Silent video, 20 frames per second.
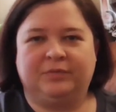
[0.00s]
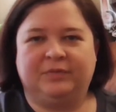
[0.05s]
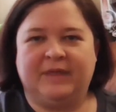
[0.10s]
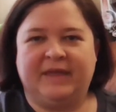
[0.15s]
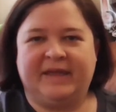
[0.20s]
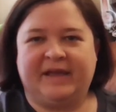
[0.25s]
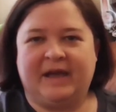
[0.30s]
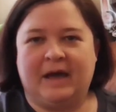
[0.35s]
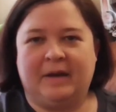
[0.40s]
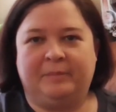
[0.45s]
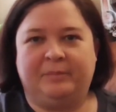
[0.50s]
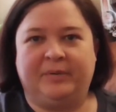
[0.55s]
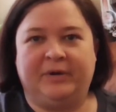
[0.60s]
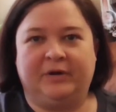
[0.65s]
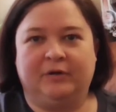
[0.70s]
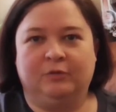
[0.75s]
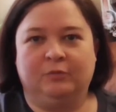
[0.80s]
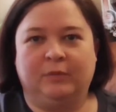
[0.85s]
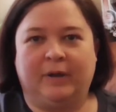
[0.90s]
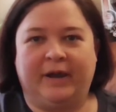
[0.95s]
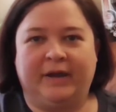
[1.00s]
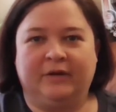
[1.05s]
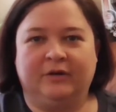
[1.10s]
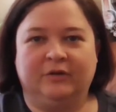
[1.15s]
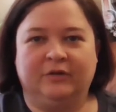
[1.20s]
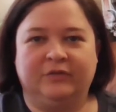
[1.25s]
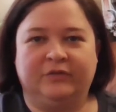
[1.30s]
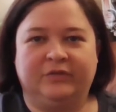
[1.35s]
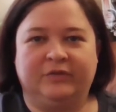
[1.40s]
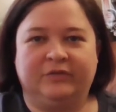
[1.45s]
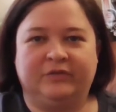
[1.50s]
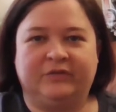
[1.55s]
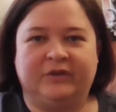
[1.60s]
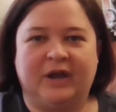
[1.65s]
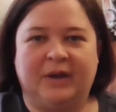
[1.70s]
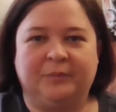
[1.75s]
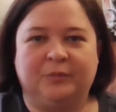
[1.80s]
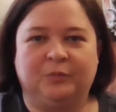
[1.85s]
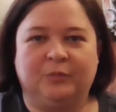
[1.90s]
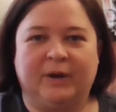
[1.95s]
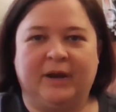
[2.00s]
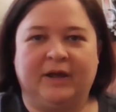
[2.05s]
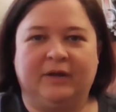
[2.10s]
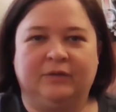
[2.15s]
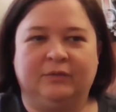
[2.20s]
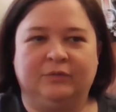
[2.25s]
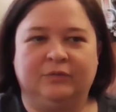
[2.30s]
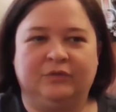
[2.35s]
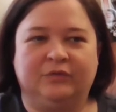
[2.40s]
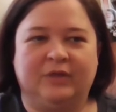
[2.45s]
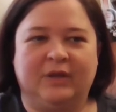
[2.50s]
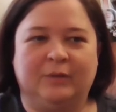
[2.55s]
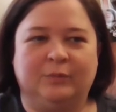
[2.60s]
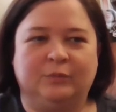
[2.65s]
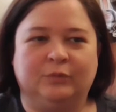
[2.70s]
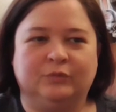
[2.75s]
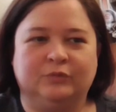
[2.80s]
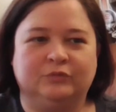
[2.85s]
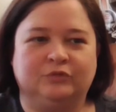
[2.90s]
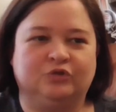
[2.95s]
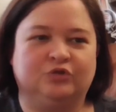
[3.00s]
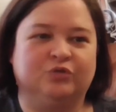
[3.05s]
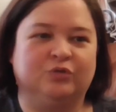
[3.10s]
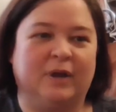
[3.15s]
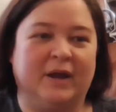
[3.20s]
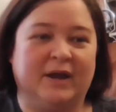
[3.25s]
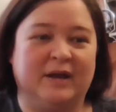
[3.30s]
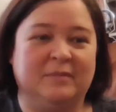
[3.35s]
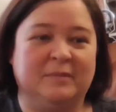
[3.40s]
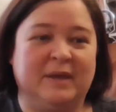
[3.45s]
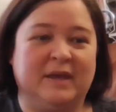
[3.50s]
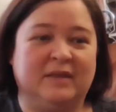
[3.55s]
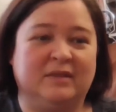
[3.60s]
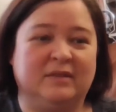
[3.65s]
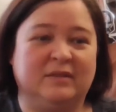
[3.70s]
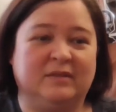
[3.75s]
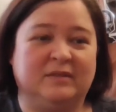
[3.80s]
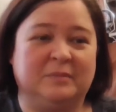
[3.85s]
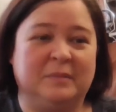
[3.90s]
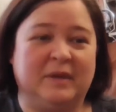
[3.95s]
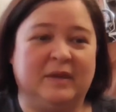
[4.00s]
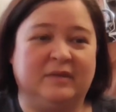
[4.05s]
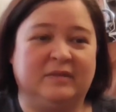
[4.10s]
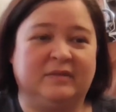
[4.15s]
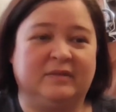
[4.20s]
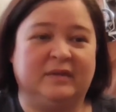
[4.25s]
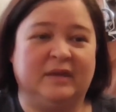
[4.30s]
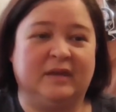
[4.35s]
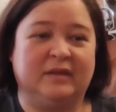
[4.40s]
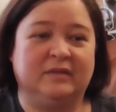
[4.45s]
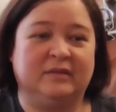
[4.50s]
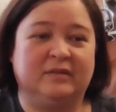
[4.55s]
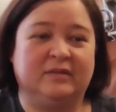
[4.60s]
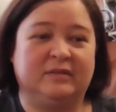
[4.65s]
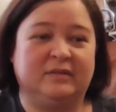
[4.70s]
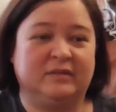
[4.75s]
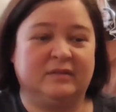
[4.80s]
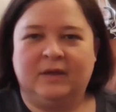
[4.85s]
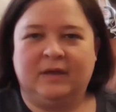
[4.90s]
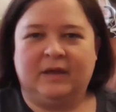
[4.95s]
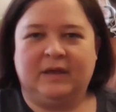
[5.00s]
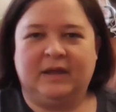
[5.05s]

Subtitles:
they got better writers this time around that will try to make this make sense.